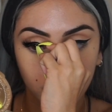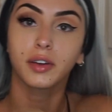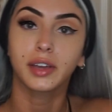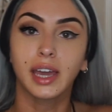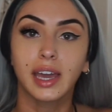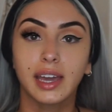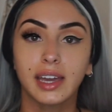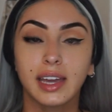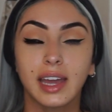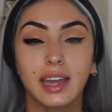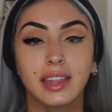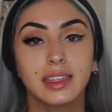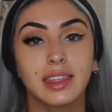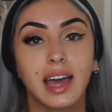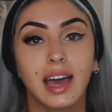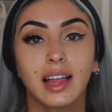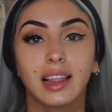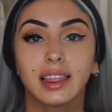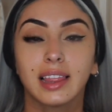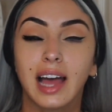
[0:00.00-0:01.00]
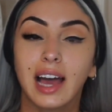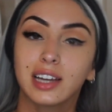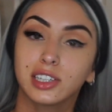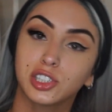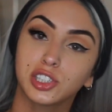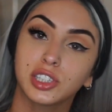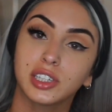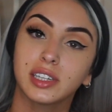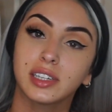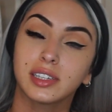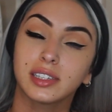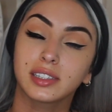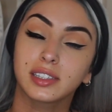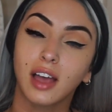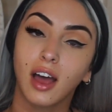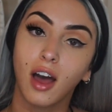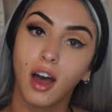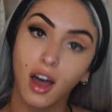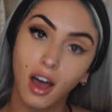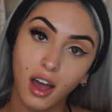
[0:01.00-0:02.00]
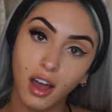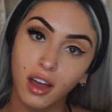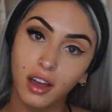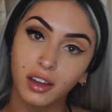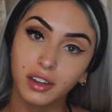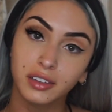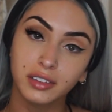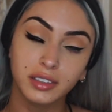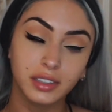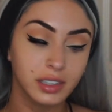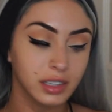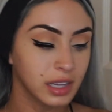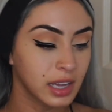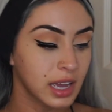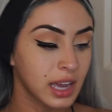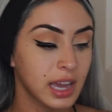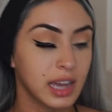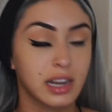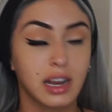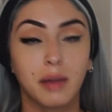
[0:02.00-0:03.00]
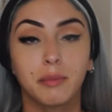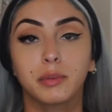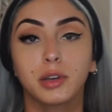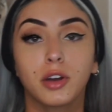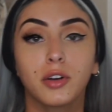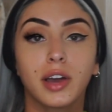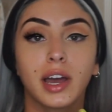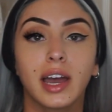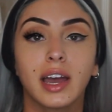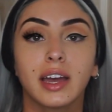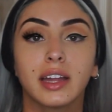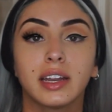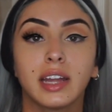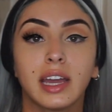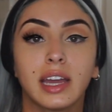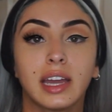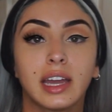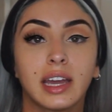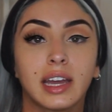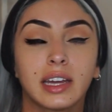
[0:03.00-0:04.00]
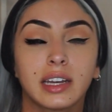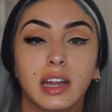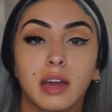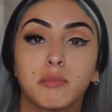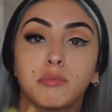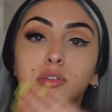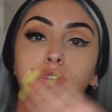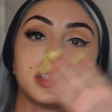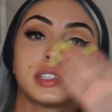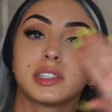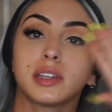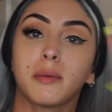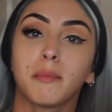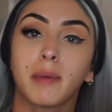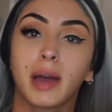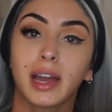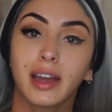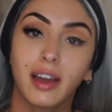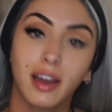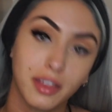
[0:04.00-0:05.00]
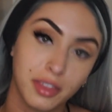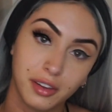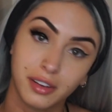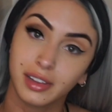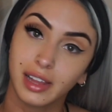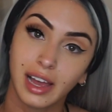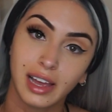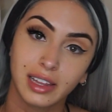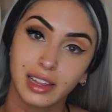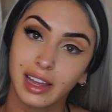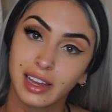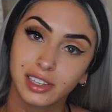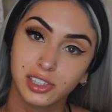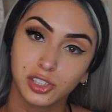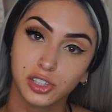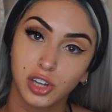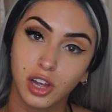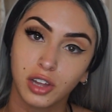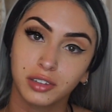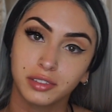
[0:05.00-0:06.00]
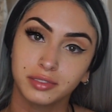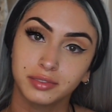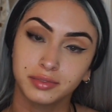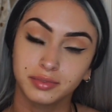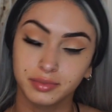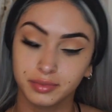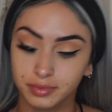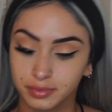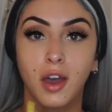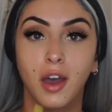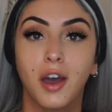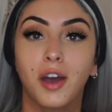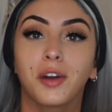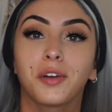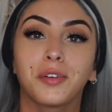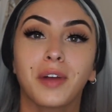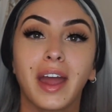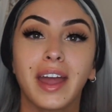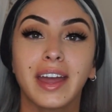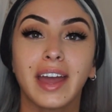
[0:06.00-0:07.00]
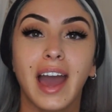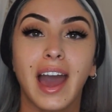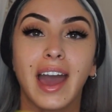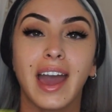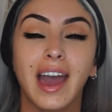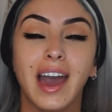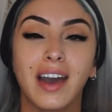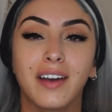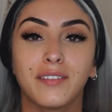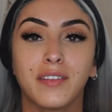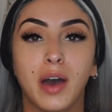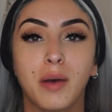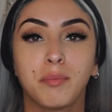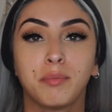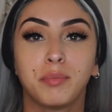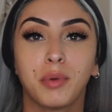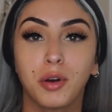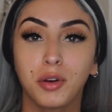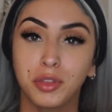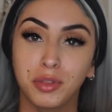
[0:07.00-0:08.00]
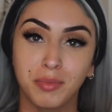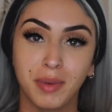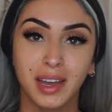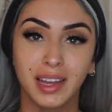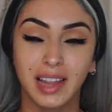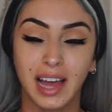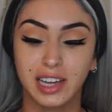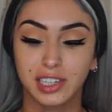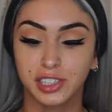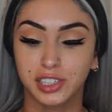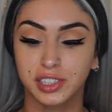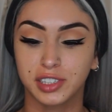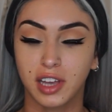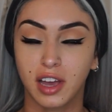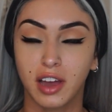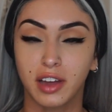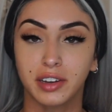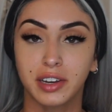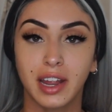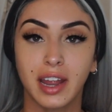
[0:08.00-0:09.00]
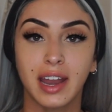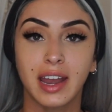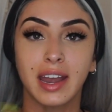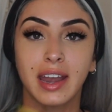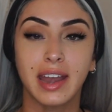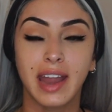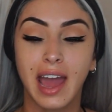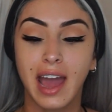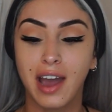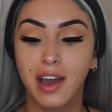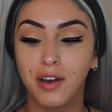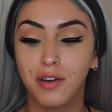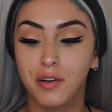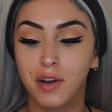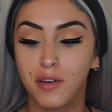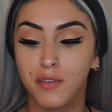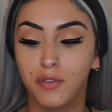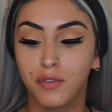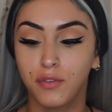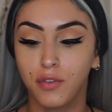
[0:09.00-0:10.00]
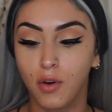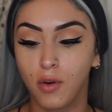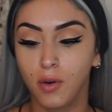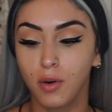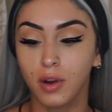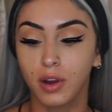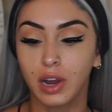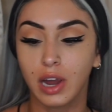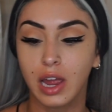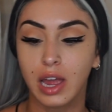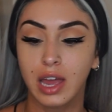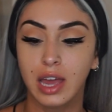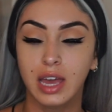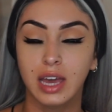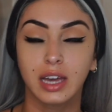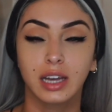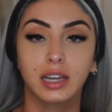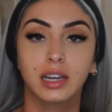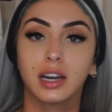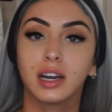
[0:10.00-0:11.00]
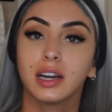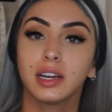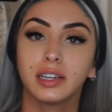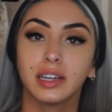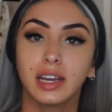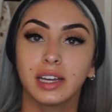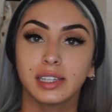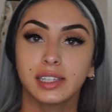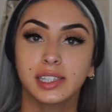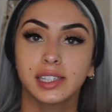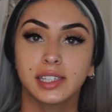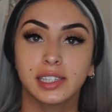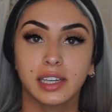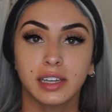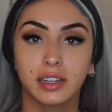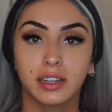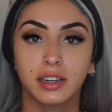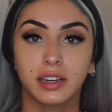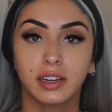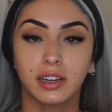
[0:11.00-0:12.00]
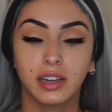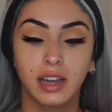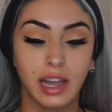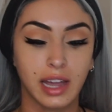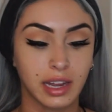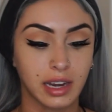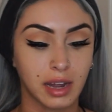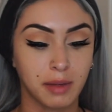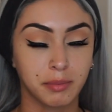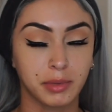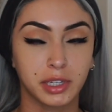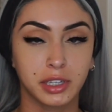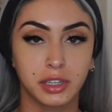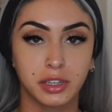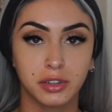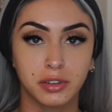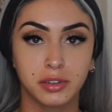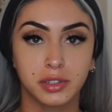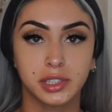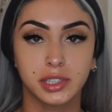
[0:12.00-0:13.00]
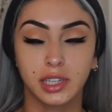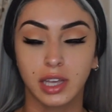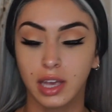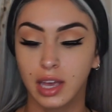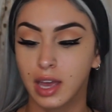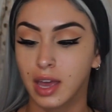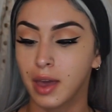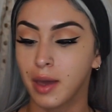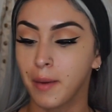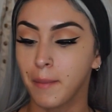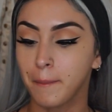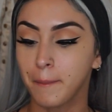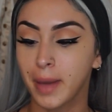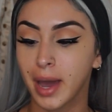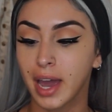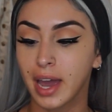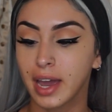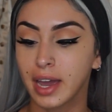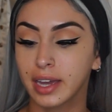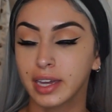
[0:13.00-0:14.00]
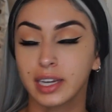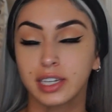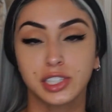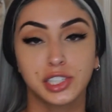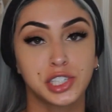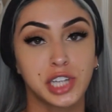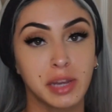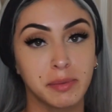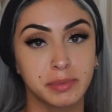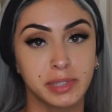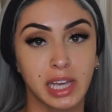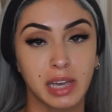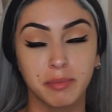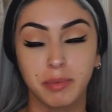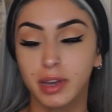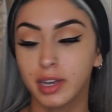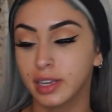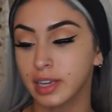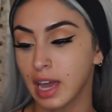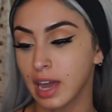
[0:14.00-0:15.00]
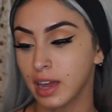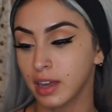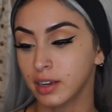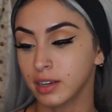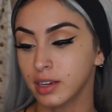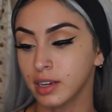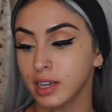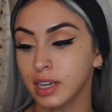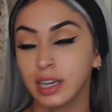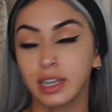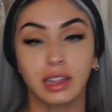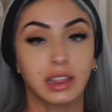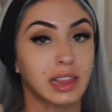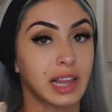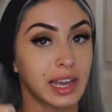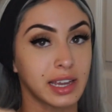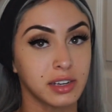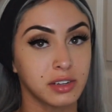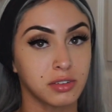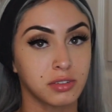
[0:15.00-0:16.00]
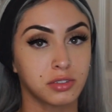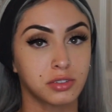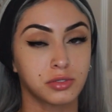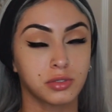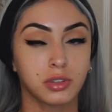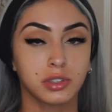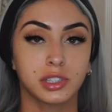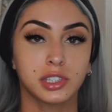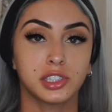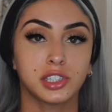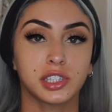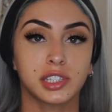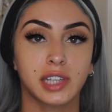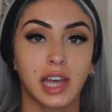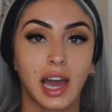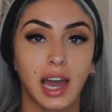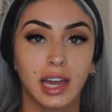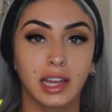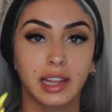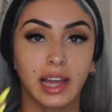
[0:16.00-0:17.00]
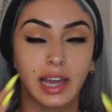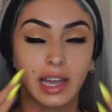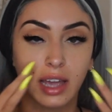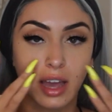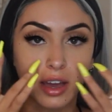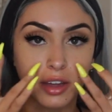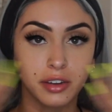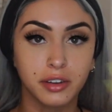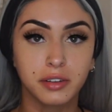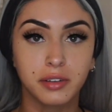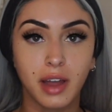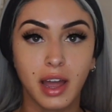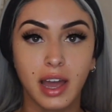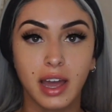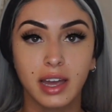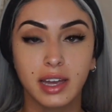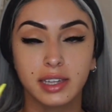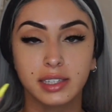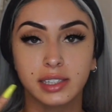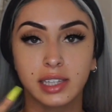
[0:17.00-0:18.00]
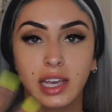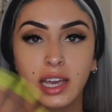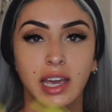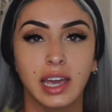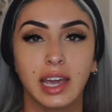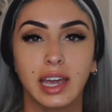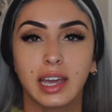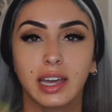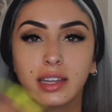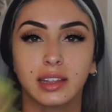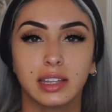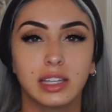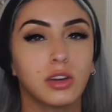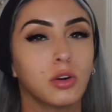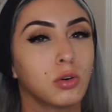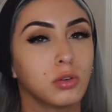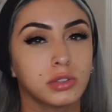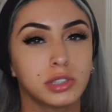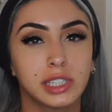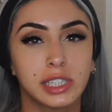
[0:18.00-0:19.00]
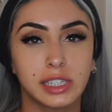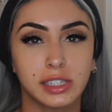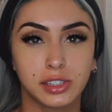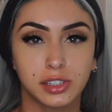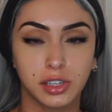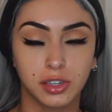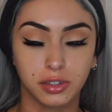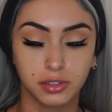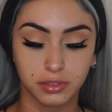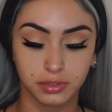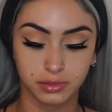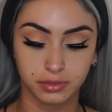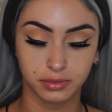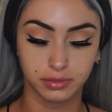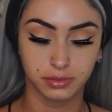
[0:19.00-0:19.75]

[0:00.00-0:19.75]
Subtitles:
Okay, and that lash is on, and I'm gonna go ahead and put my other eyelash on. Alright, I have both my lashes on. Now for concealer, and I'm gonna use my Shape Tape again in light neutral to just highlight under eyes and the whole T-zone.